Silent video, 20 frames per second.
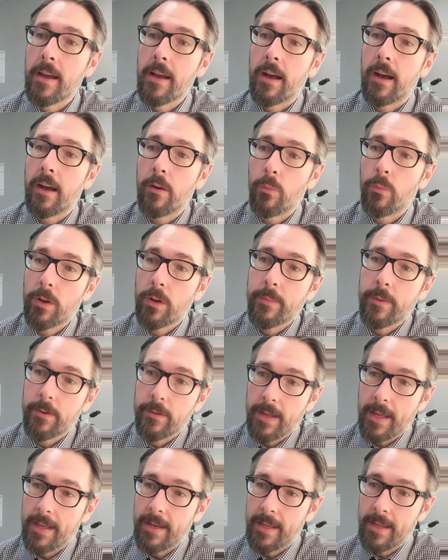what
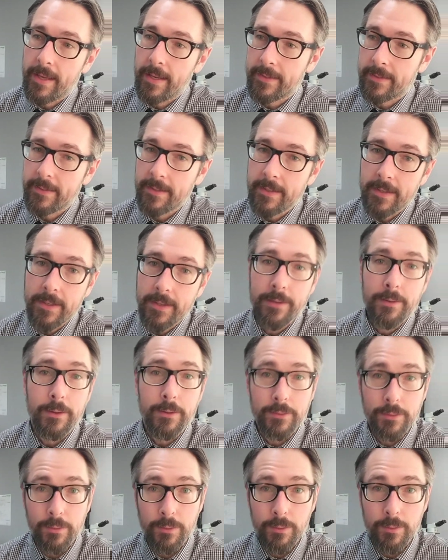about NAC,
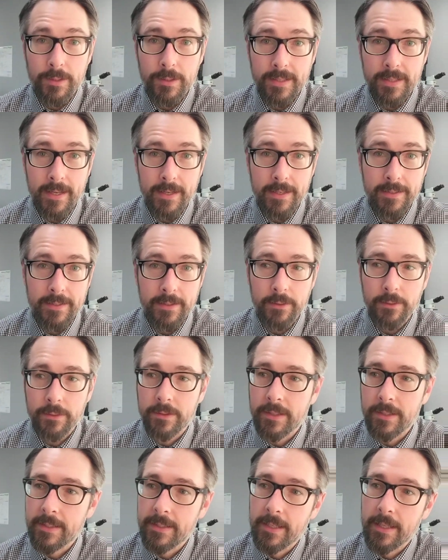also known as
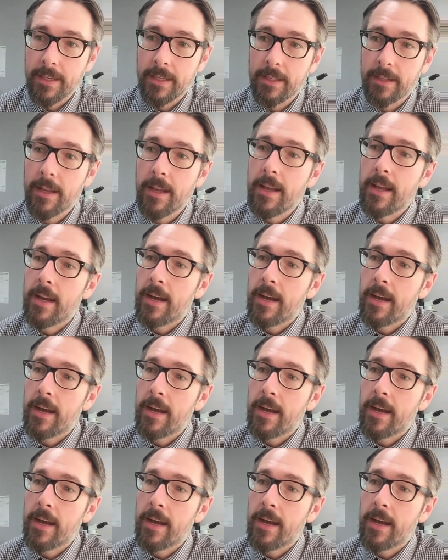N-acetylcysteine?